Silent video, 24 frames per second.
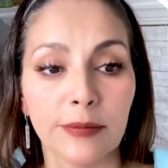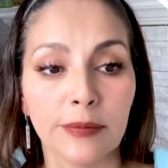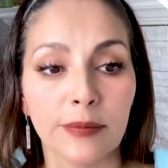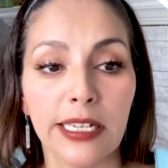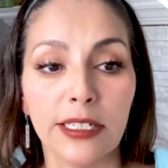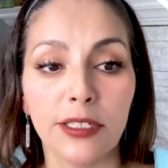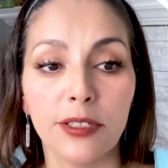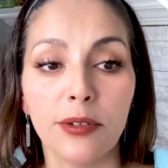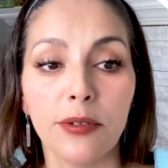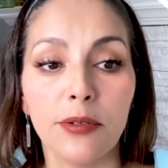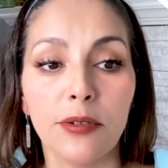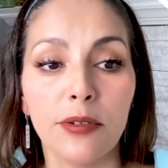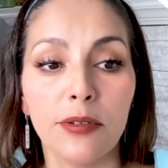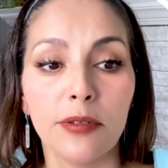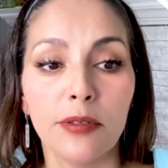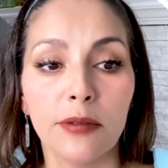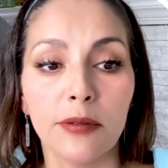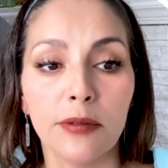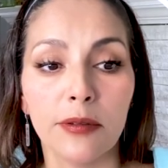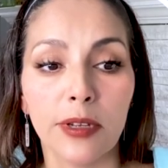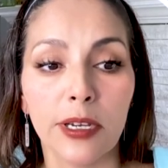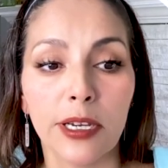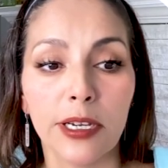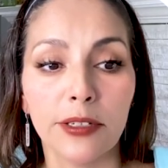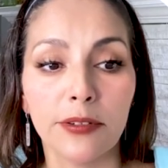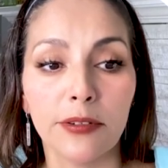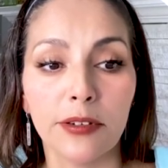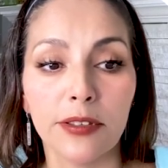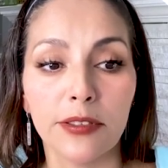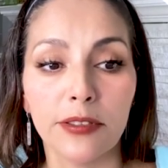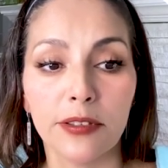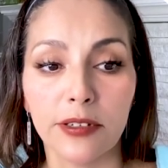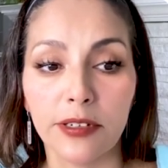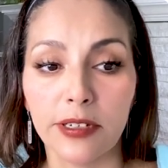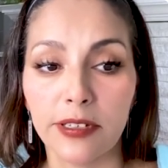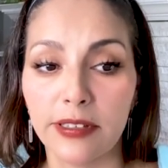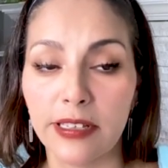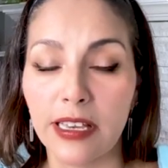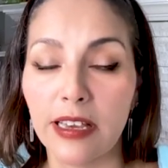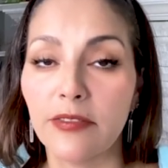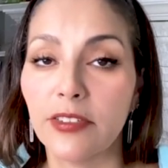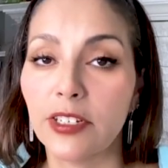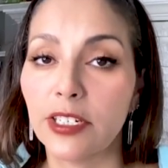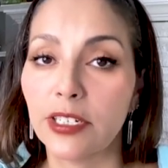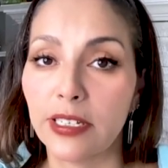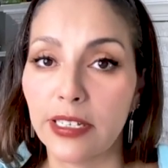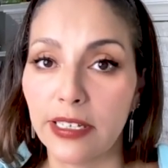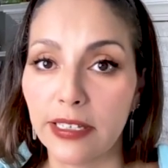And
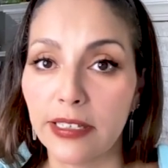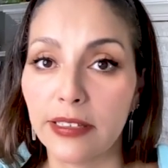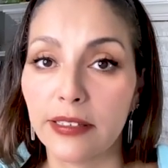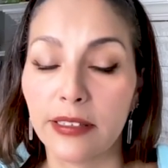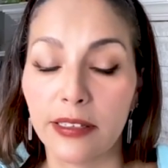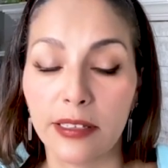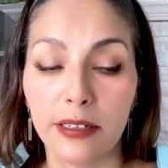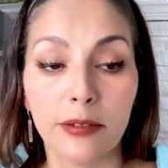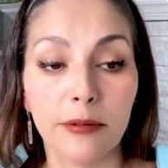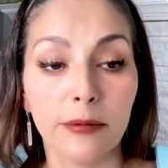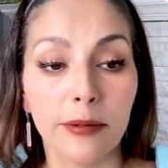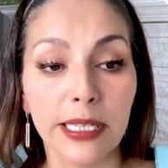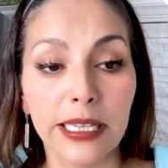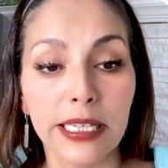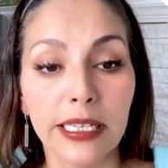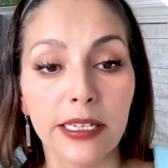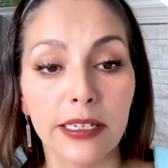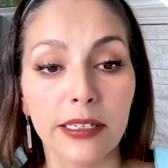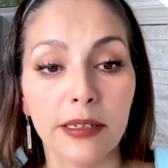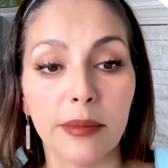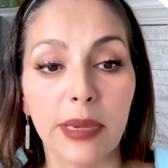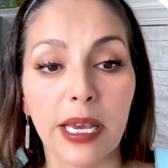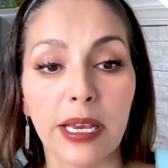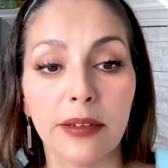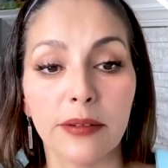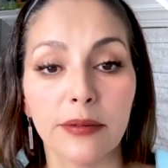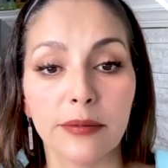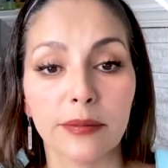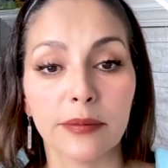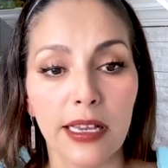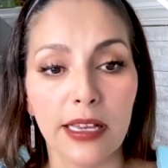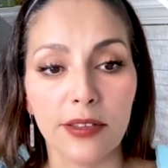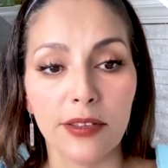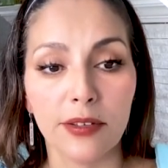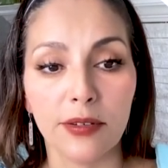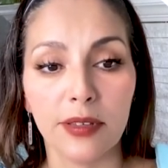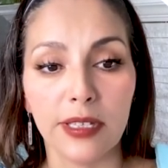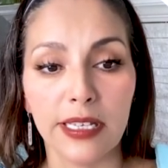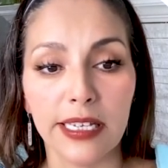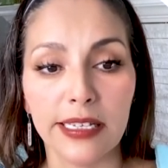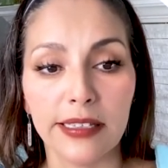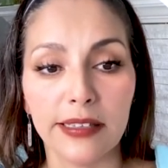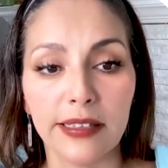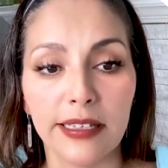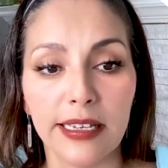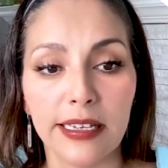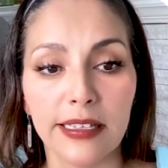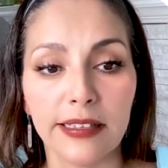237 is a really good amount. As you see,
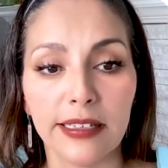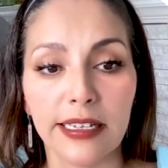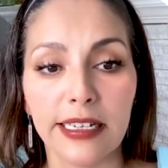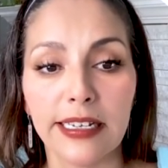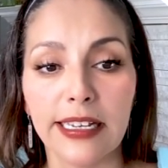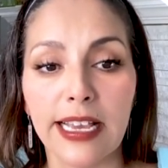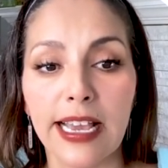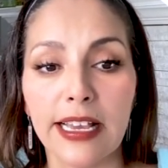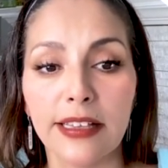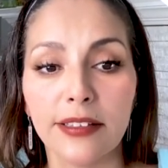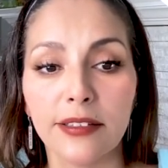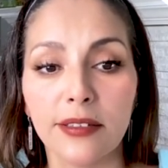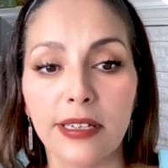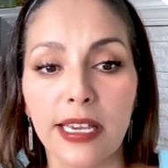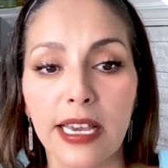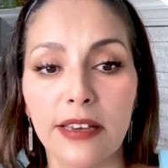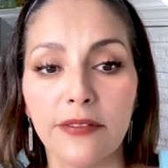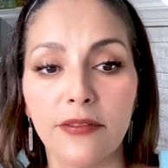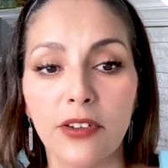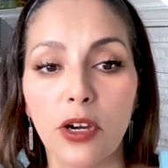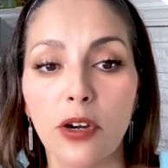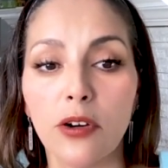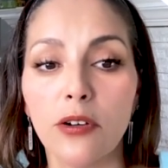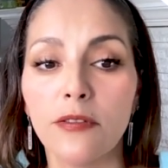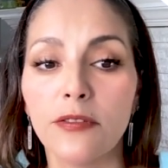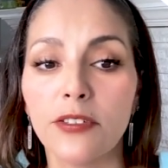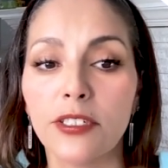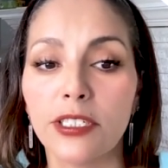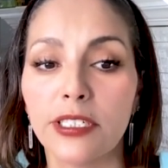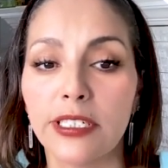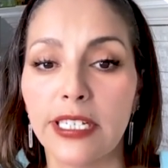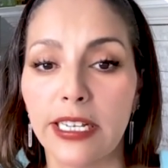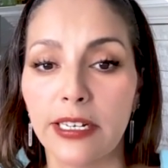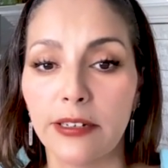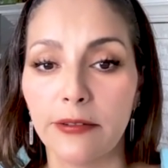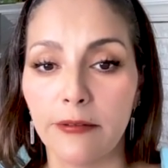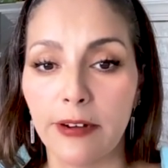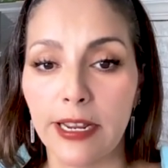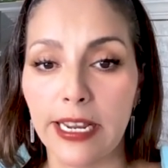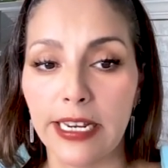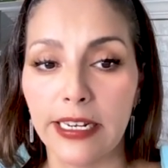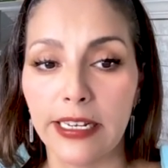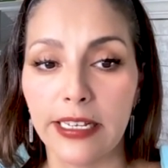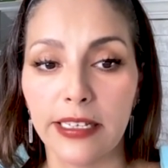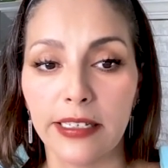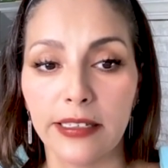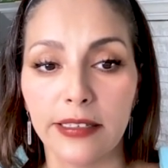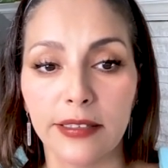it says it has to have over 10
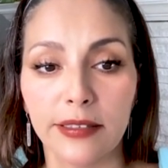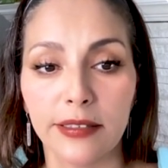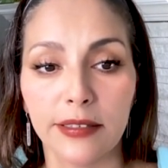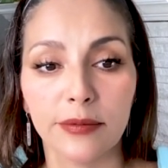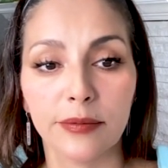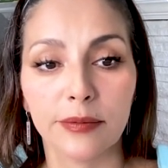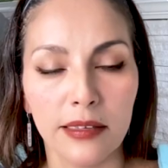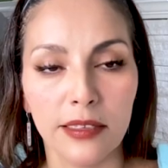ratings.